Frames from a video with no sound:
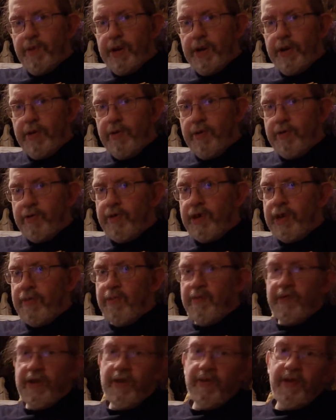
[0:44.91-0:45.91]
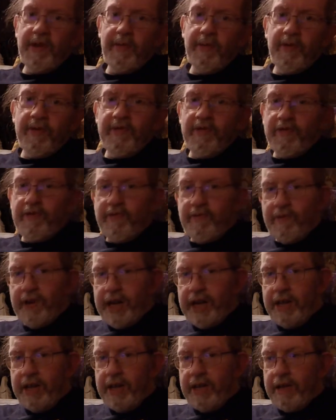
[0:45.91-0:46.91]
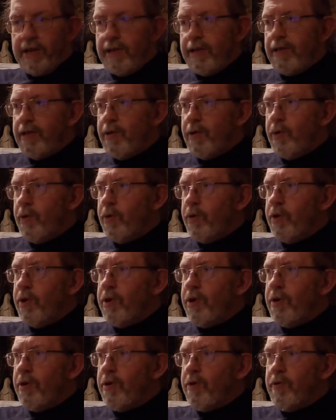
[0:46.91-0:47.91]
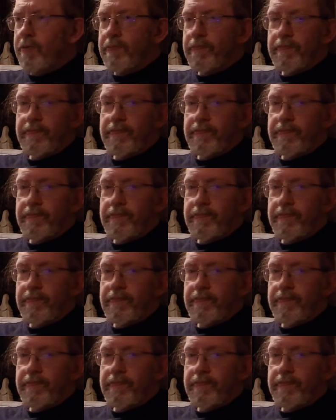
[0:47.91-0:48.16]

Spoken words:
at those times, for example, if it's raining or